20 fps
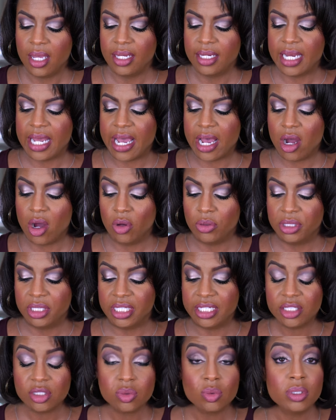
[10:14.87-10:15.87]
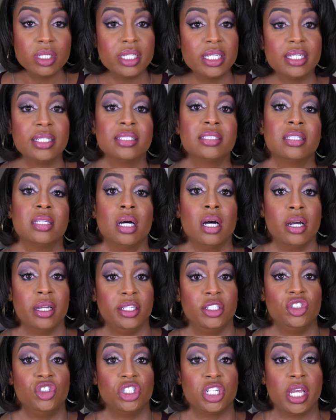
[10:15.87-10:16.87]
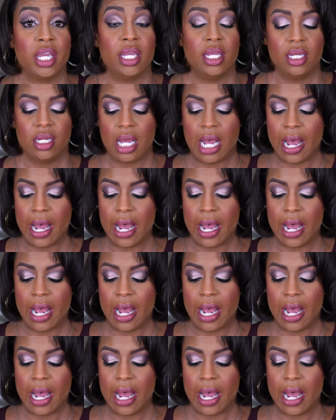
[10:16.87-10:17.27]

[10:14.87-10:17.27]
Now this one is the honey shade.